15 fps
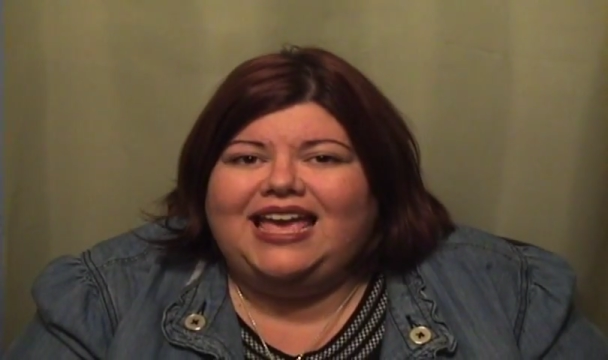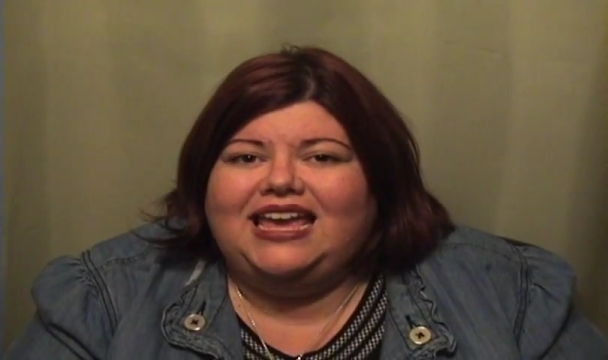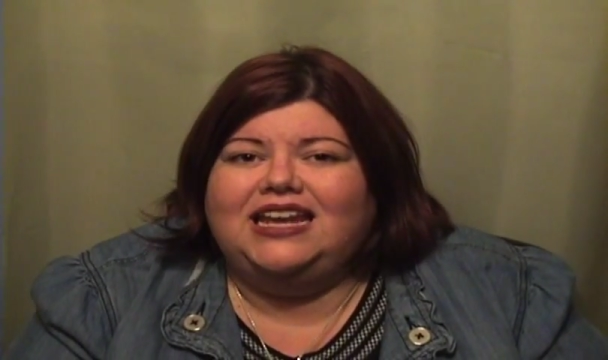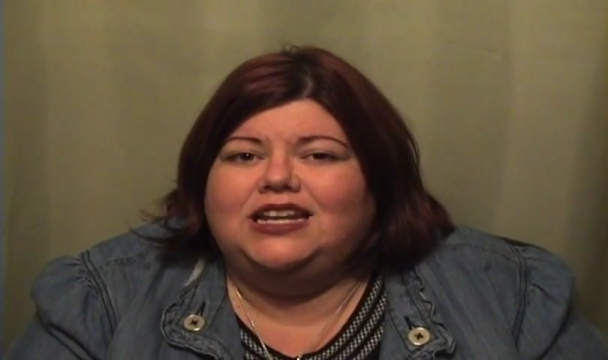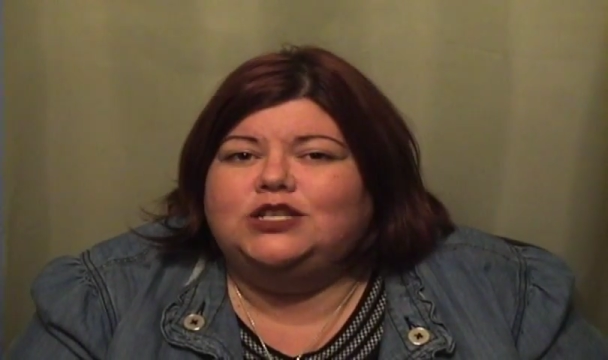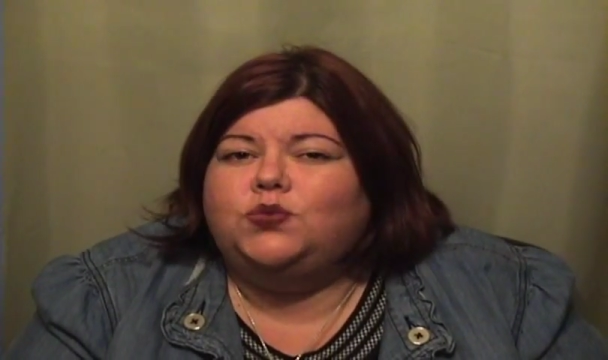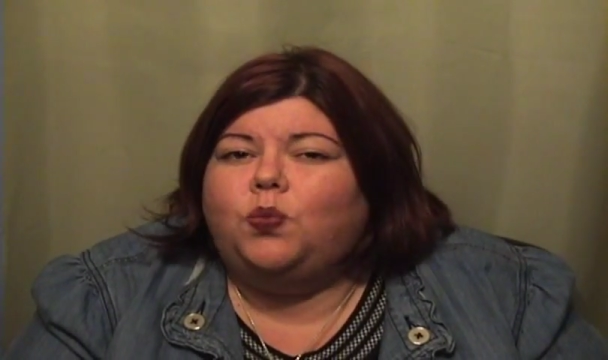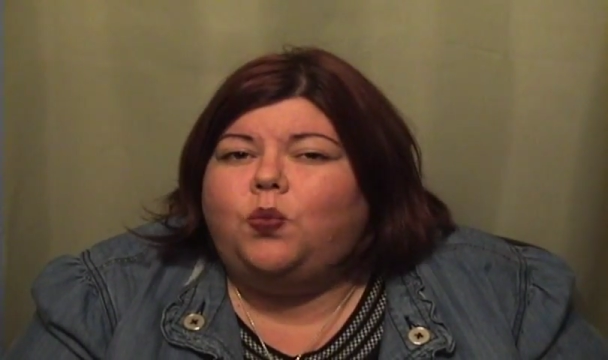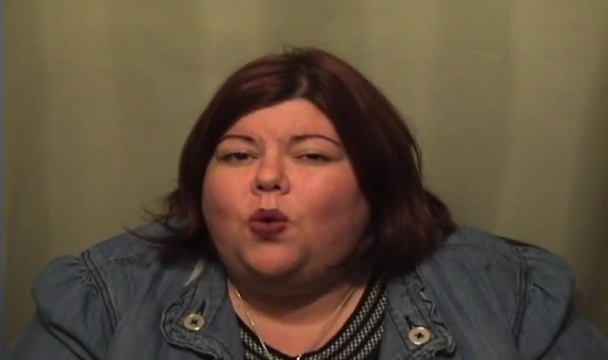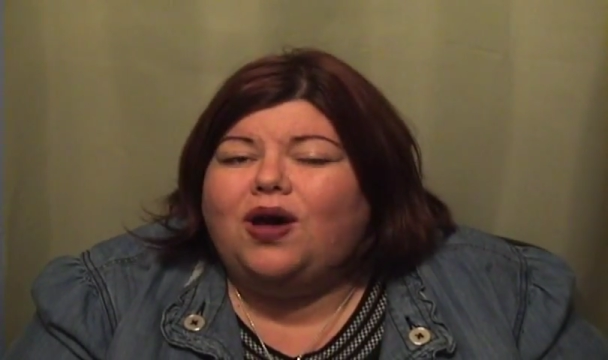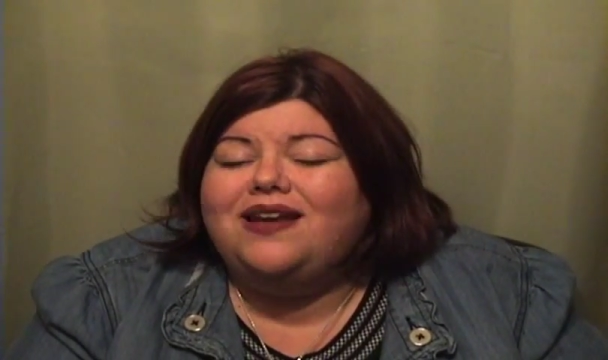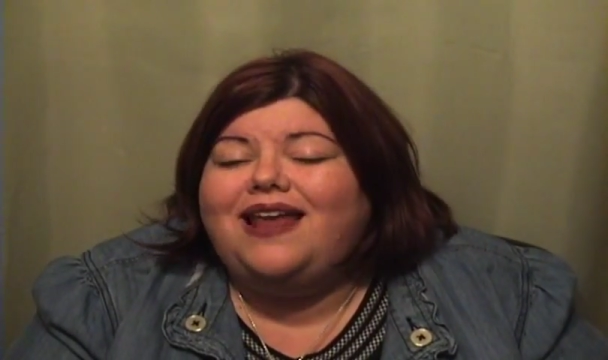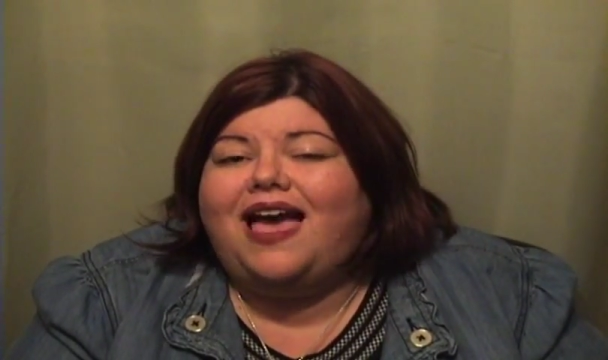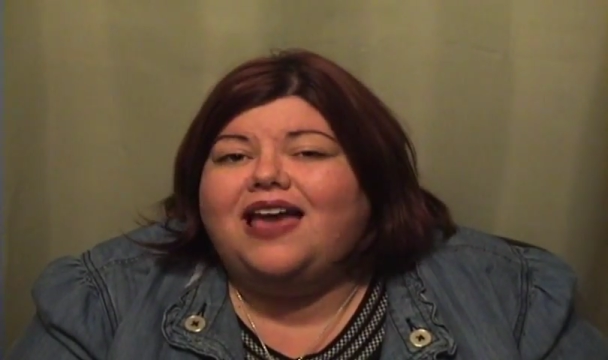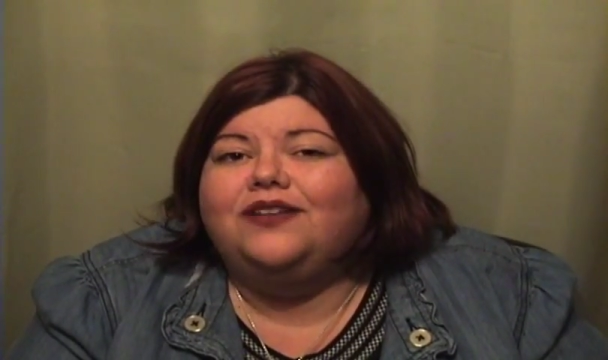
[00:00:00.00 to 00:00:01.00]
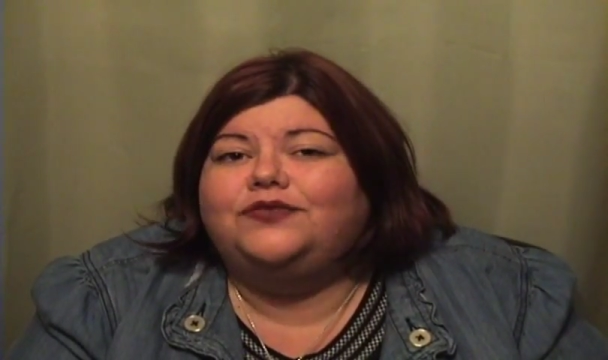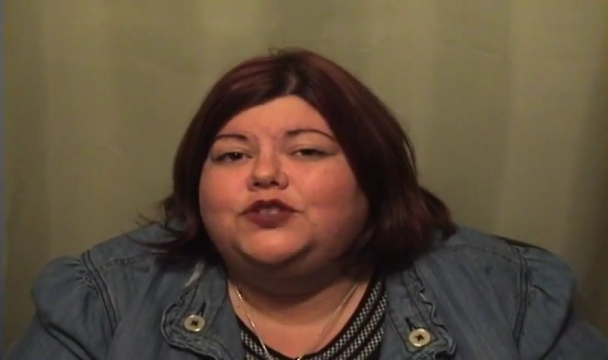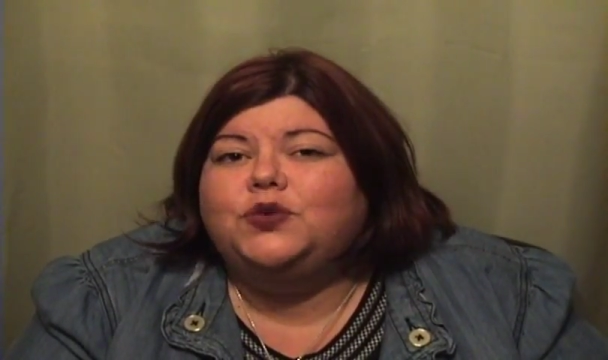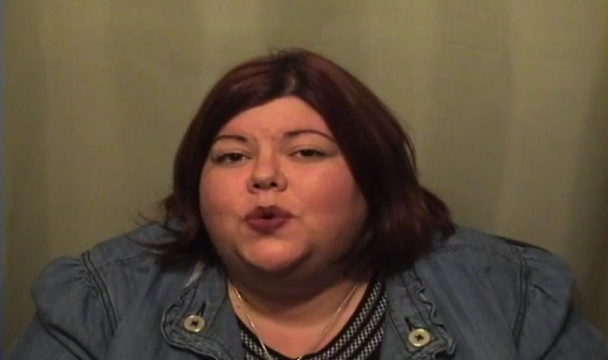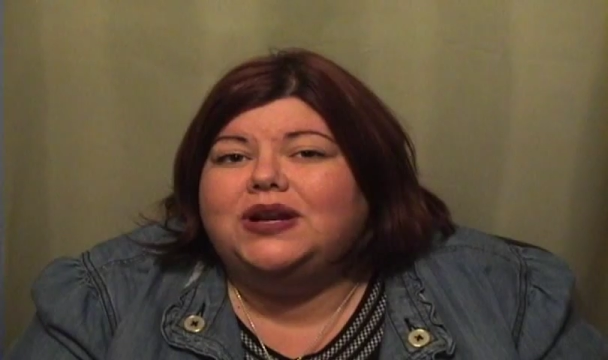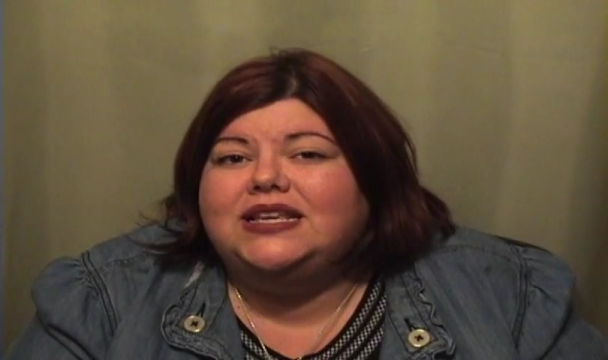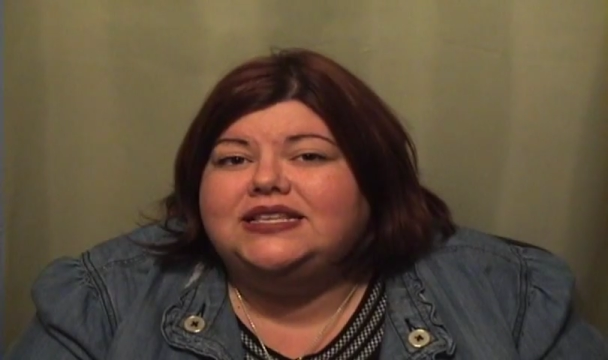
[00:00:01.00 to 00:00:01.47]
it is 1 out of
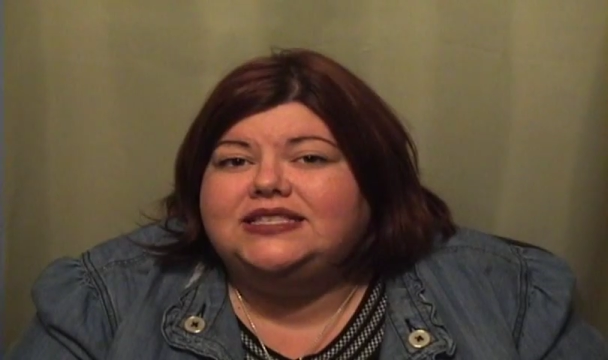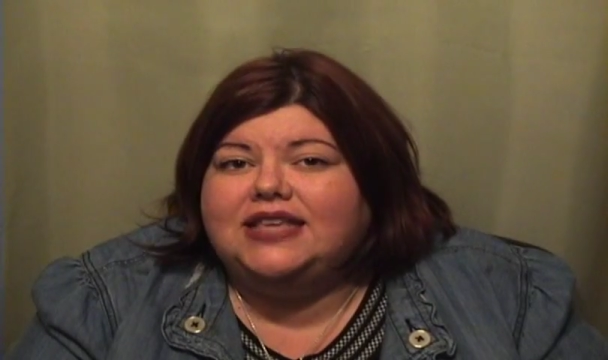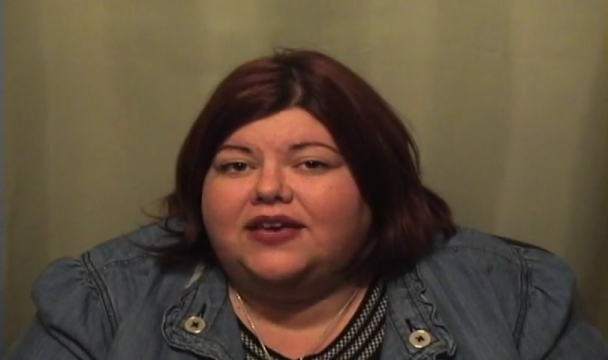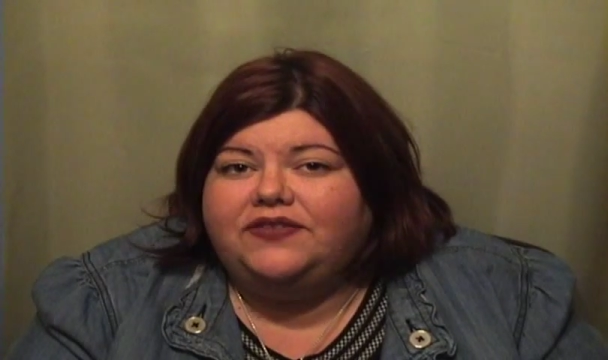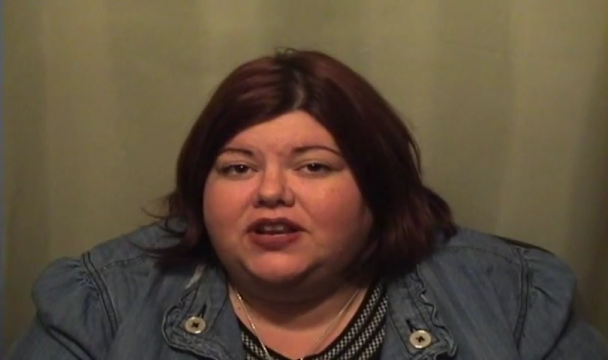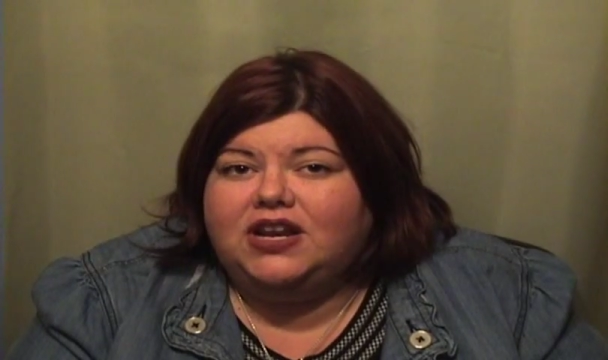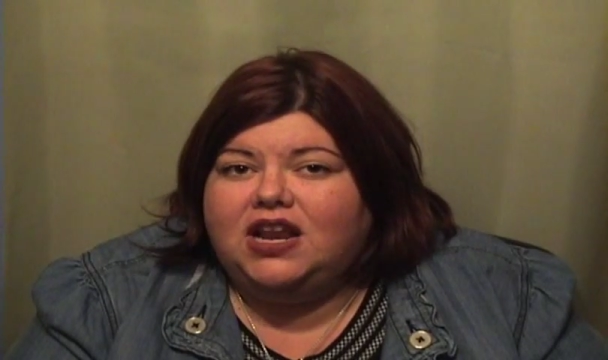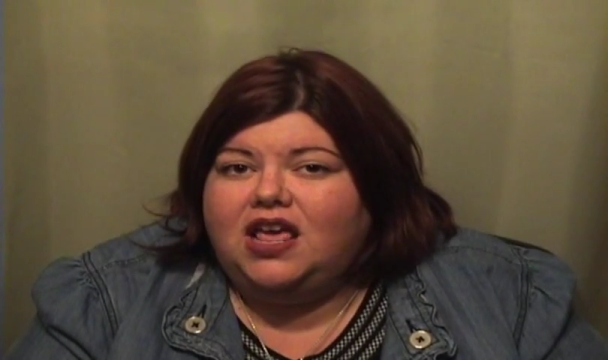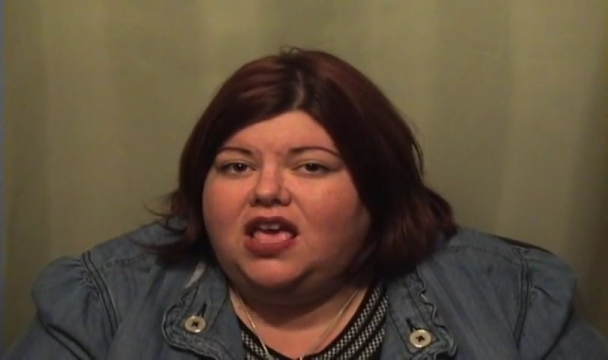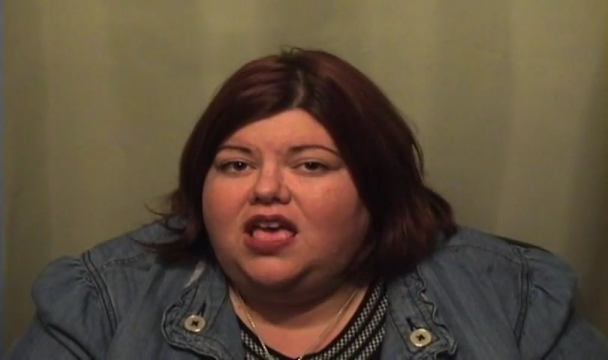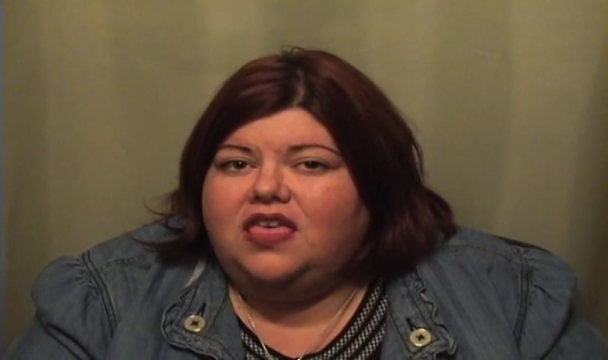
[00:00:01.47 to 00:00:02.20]
27.